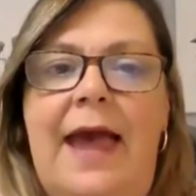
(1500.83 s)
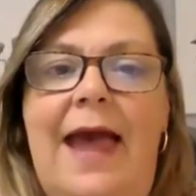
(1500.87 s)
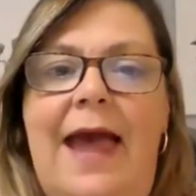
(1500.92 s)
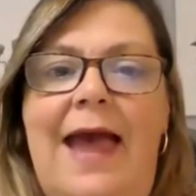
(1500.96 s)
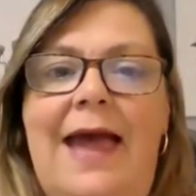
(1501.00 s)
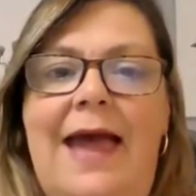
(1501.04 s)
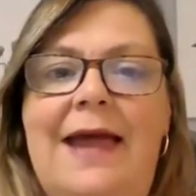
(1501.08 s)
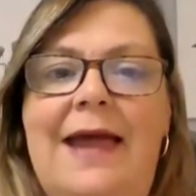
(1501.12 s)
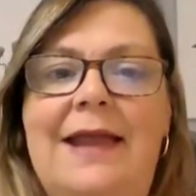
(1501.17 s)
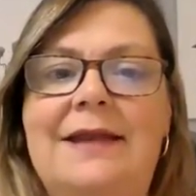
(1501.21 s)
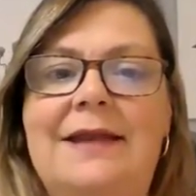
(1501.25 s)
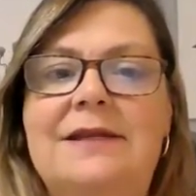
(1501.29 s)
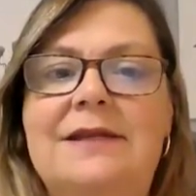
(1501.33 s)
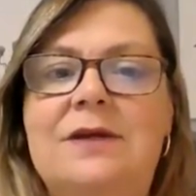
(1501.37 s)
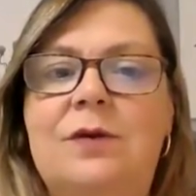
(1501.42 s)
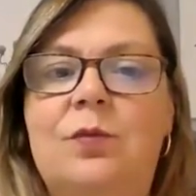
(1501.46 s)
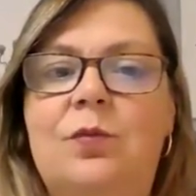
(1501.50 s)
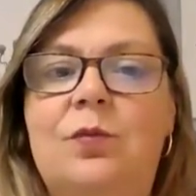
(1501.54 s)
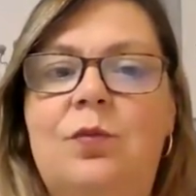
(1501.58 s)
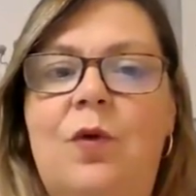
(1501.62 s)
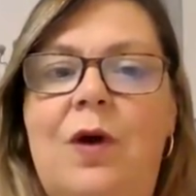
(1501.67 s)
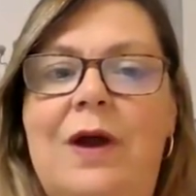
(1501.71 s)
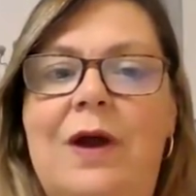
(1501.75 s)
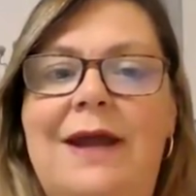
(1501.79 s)
And
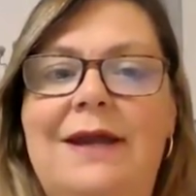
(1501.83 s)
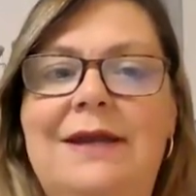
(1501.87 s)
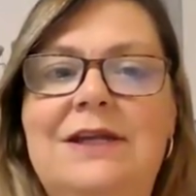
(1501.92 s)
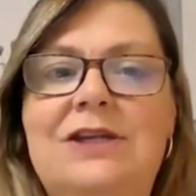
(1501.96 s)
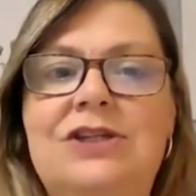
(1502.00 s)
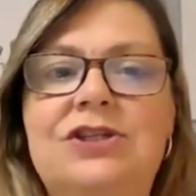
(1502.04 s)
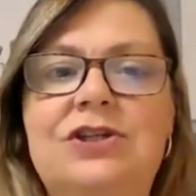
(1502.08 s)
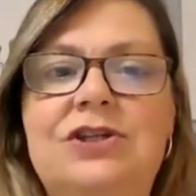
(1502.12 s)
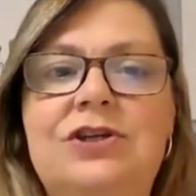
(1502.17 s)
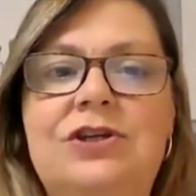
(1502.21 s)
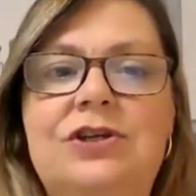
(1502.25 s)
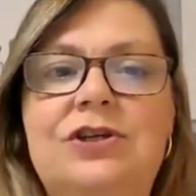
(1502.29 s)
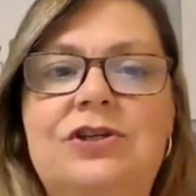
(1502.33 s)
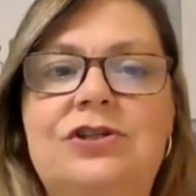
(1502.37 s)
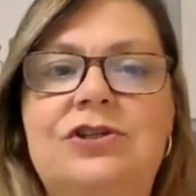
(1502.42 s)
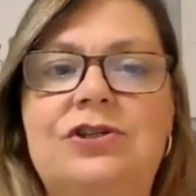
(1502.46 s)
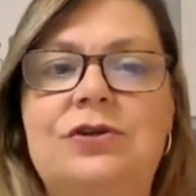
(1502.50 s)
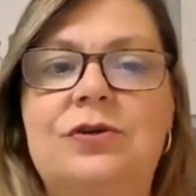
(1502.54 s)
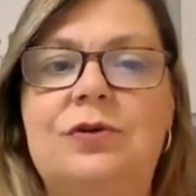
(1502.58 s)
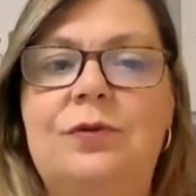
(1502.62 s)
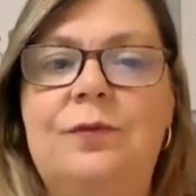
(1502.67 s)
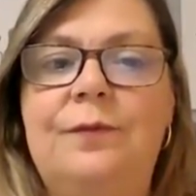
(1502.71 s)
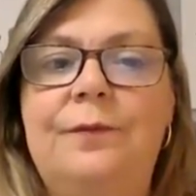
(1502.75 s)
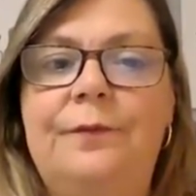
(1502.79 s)
what I need you to
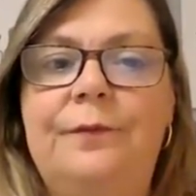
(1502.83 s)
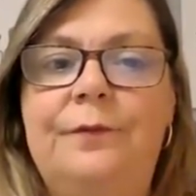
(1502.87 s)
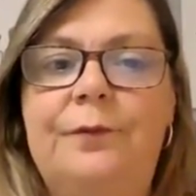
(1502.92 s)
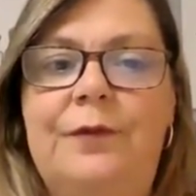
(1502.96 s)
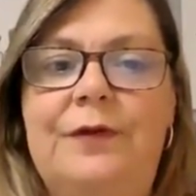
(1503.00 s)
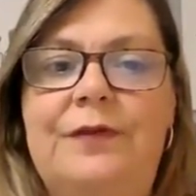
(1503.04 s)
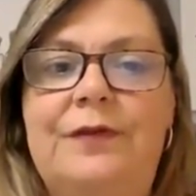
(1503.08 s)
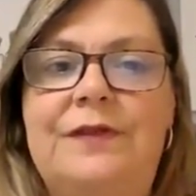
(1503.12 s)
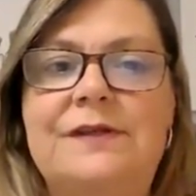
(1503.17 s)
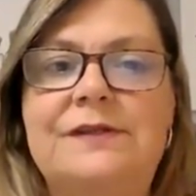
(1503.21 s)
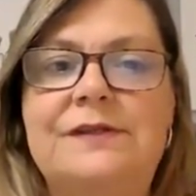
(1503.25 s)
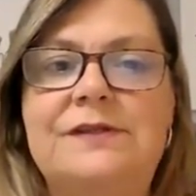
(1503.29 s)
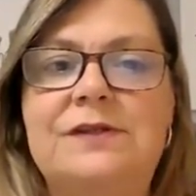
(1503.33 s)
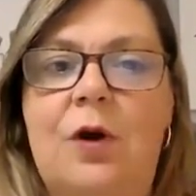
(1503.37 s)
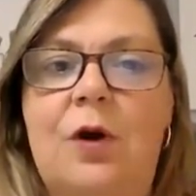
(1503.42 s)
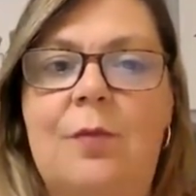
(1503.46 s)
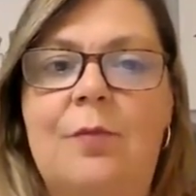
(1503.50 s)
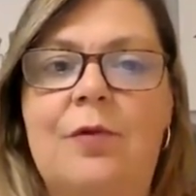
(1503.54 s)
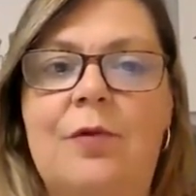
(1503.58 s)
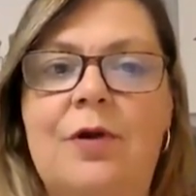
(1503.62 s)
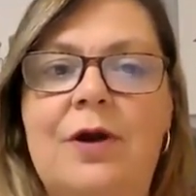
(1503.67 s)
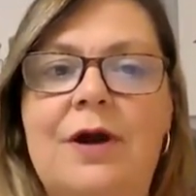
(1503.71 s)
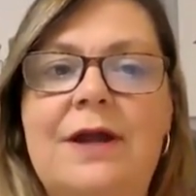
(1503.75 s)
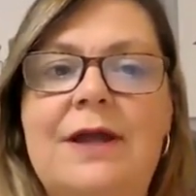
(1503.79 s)
do with this
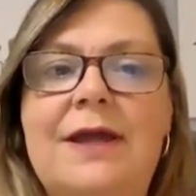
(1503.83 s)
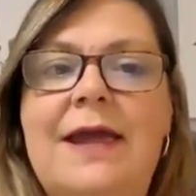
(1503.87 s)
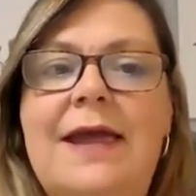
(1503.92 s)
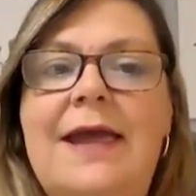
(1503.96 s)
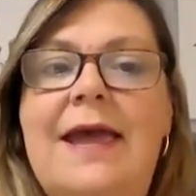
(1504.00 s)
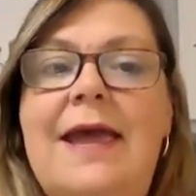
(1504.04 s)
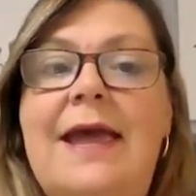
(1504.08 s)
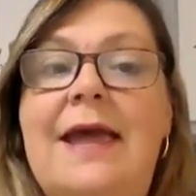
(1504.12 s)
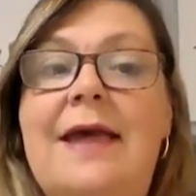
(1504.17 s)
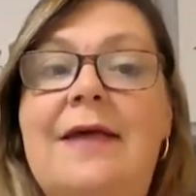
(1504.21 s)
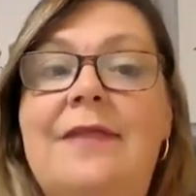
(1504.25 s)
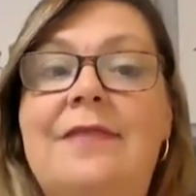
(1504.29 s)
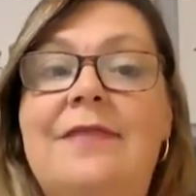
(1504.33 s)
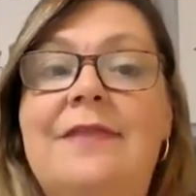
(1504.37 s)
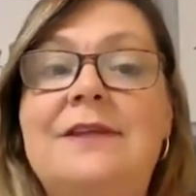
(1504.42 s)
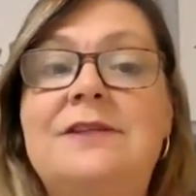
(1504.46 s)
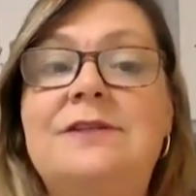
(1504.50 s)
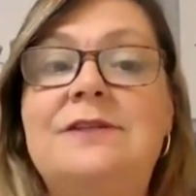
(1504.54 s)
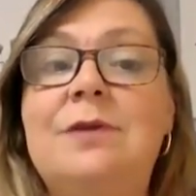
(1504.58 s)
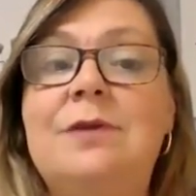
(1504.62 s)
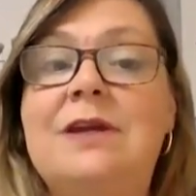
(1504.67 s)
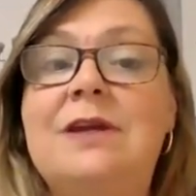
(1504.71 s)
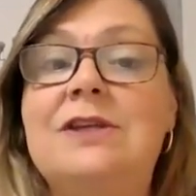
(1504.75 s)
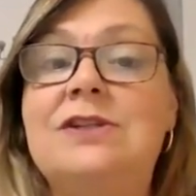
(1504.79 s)
homework
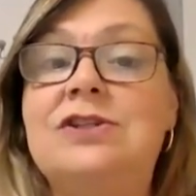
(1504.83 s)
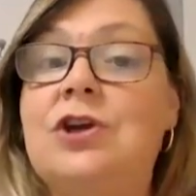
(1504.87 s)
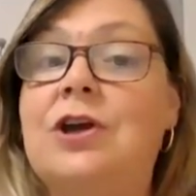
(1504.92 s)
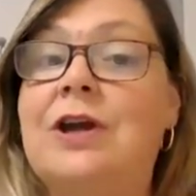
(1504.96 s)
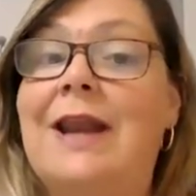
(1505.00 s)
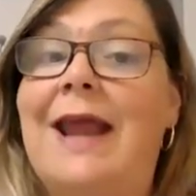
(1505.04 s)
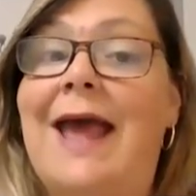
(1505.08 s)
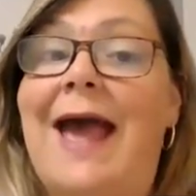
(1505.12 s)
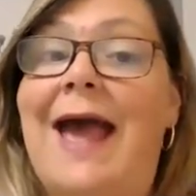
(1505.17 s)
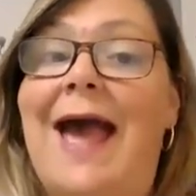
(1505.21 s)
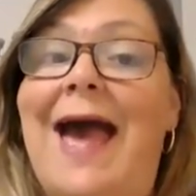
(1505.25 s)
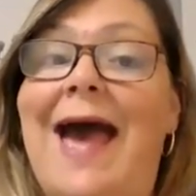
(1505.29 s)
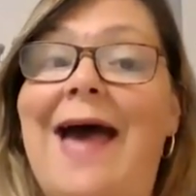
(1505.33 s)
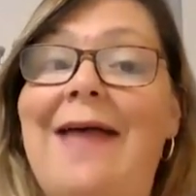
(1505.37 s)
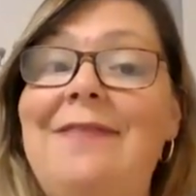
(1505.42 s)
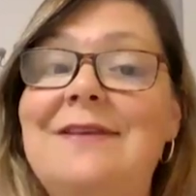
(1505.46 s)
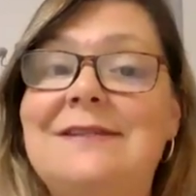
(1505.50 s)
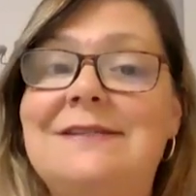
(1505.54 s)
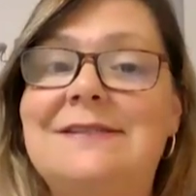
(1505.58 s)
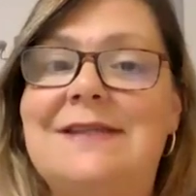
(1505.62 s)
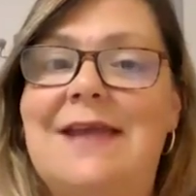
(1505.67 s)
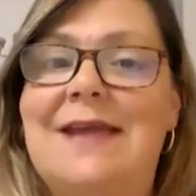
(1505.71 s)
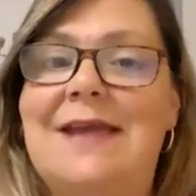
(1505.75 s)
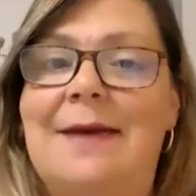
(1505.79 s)
this week is you're going to add
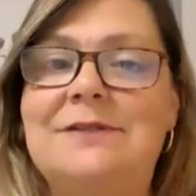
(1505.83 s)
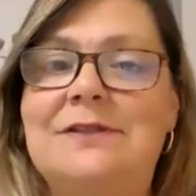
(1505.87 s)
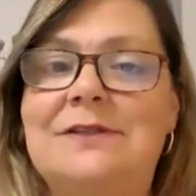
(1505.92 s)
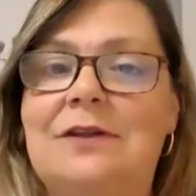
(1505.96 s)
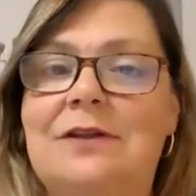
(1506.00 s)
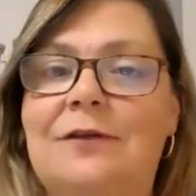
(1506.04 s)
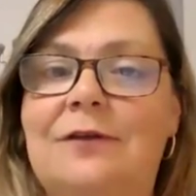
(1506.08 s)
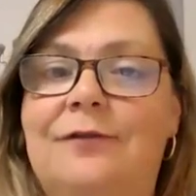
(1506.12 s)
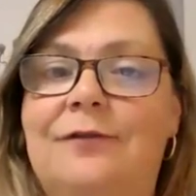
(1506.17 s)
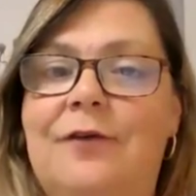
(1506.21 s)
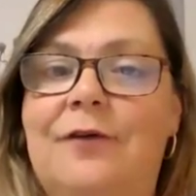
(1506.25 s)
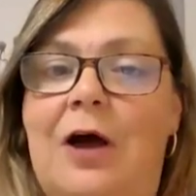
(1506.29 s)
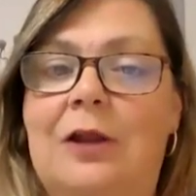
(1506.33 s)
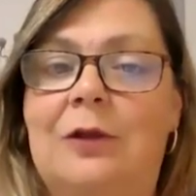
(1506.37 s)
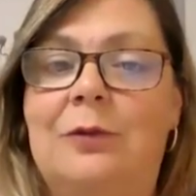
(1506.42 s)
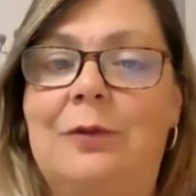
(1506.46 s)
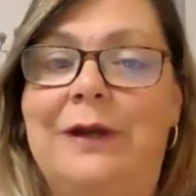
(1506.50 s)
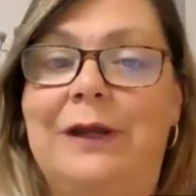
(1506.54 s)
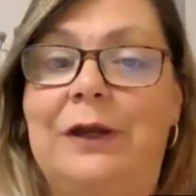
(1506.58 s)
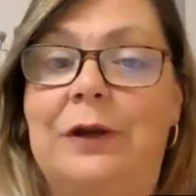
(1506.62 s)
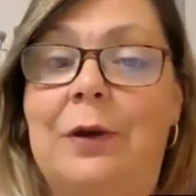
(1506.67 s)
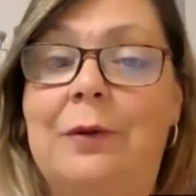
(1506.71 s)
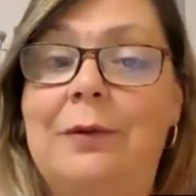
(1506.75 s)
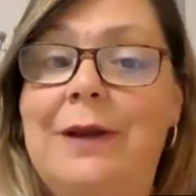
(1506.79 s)
the stems to the
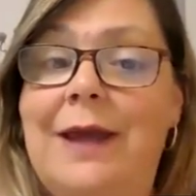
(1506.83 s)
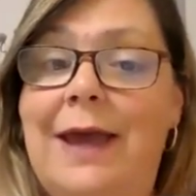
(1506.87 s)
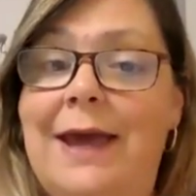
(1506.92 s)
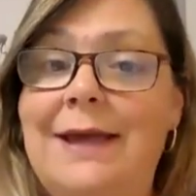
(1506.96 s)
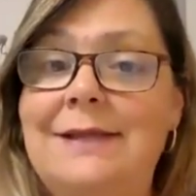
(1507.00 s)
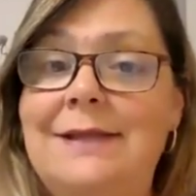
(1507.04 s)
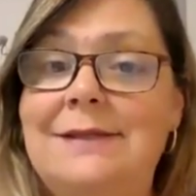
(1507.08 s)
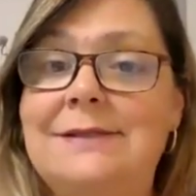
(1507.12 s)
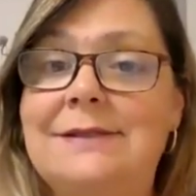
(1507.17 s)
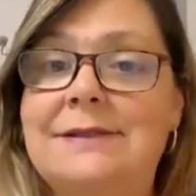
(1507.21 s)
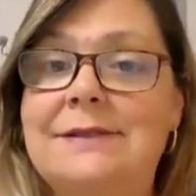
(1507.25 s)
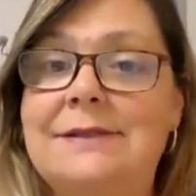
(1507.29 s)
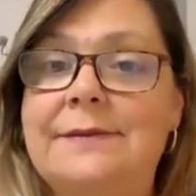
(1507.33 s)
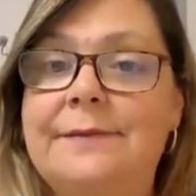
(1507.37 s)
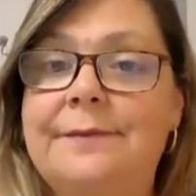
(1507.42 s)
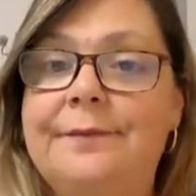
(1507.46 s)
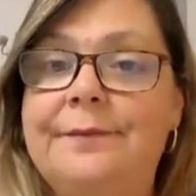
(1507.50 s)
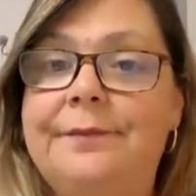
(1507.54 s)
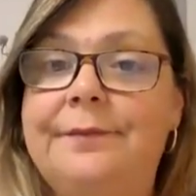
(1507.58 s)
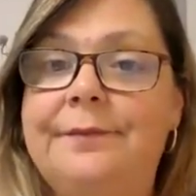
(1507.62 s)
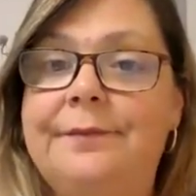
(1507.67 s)
following note heads.